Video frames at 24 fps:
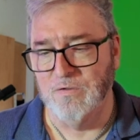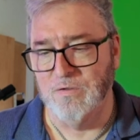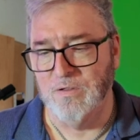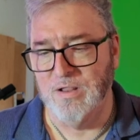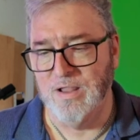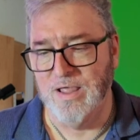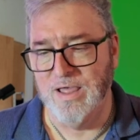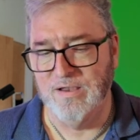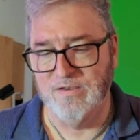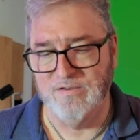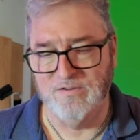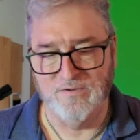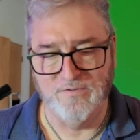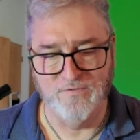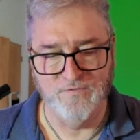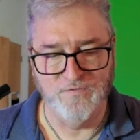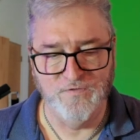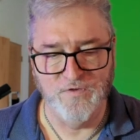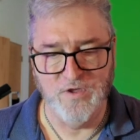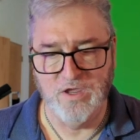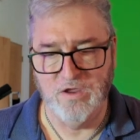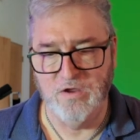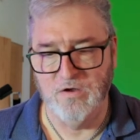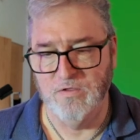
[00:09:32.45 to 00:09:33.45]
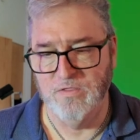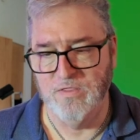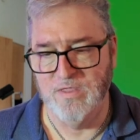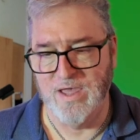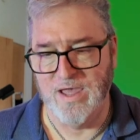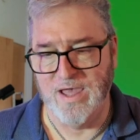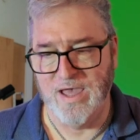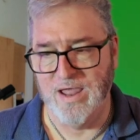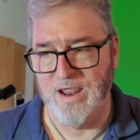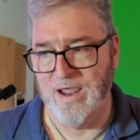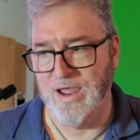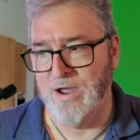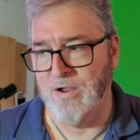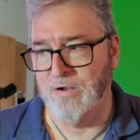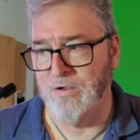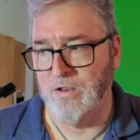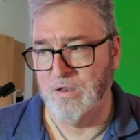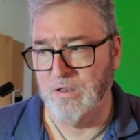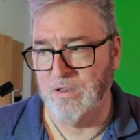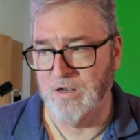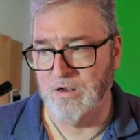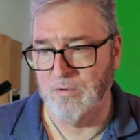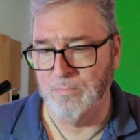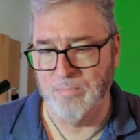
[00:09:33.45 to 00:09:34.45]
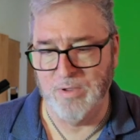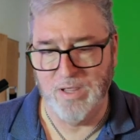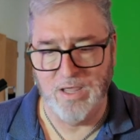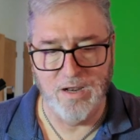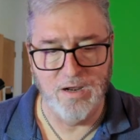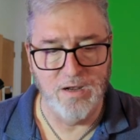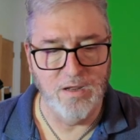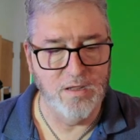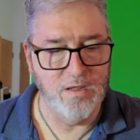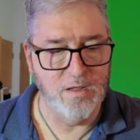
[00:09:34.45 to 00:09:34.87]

let's figure that out a little bit.